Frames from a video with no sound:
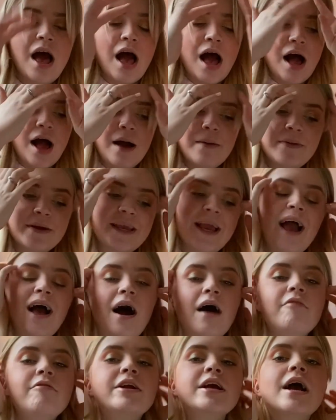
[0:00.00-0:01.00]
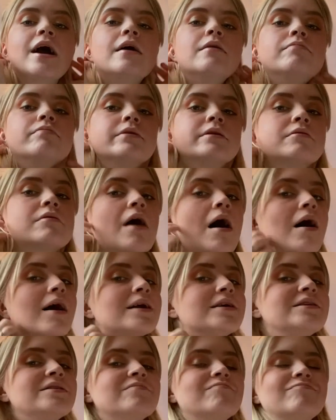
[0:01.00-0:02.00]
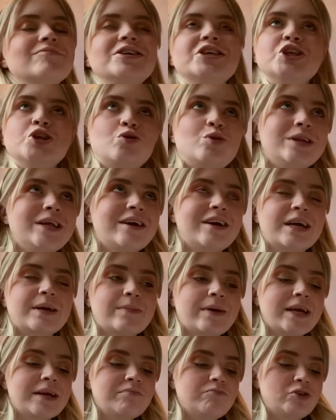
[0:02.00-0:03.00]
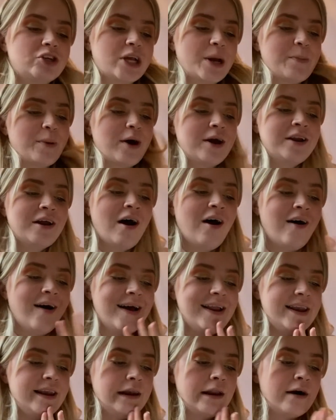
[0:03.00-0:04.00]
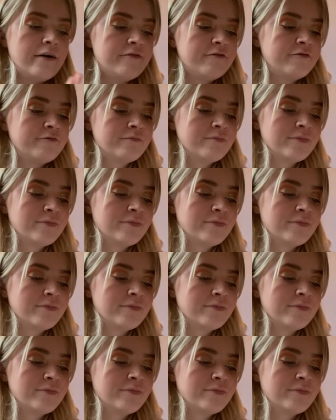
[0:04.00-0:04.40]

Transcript: Um, but yeah, I really hope you guys enjoyed hearing me share mine. I love